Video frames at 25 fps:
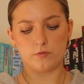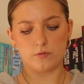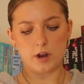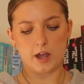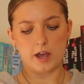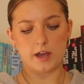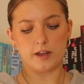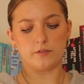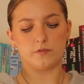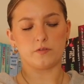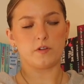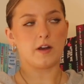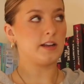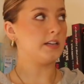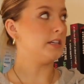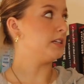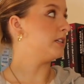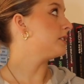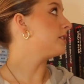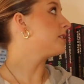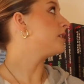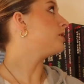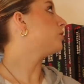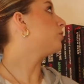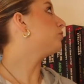read
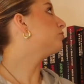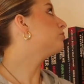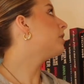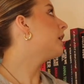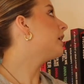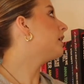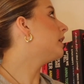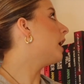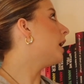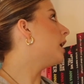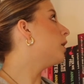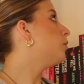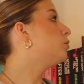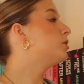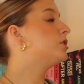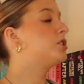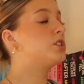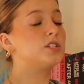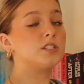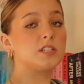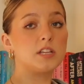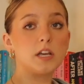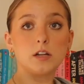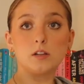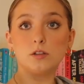Finding Cinderella, which
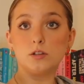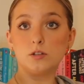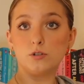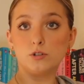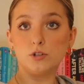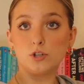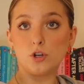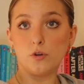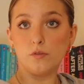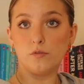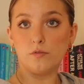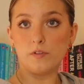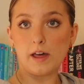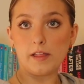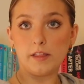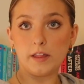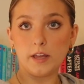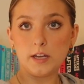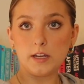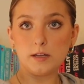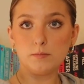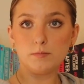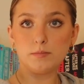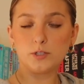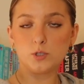is like a little
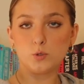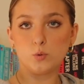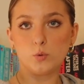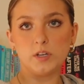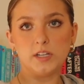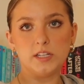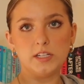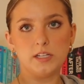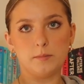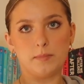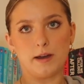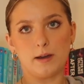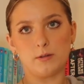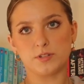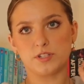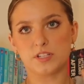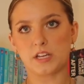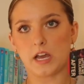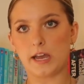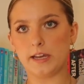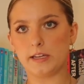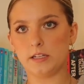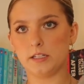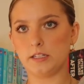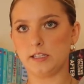novella in between about
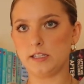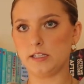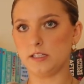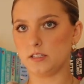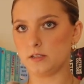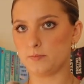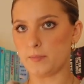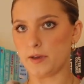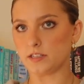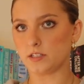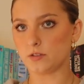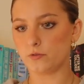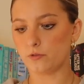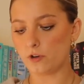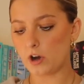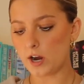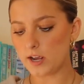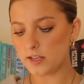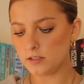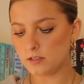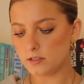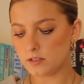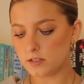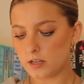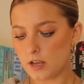Sky and Dean's best
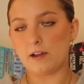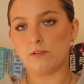friends.